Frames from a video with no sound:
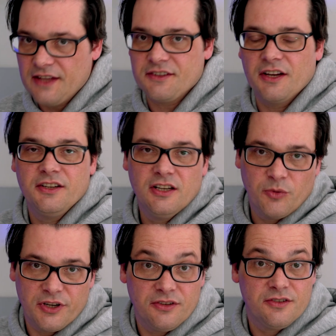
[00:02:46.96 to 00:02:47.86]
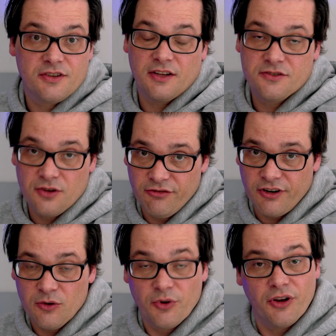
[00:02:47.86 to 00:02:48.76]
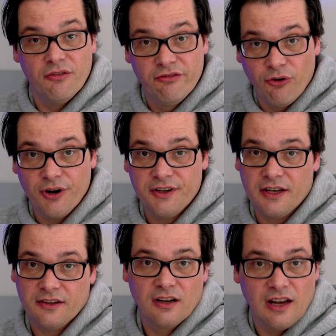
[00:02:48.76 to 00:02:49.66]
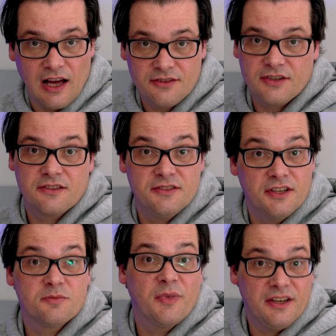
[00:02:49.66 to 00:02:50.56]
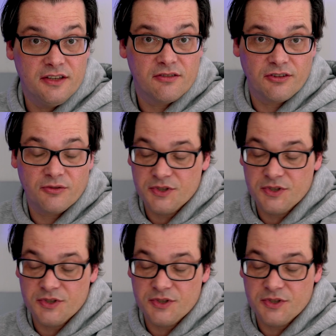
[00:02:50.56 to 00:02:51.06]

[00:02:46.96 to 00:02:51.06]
And ideally when you design software, you want to avoid that a class has this many different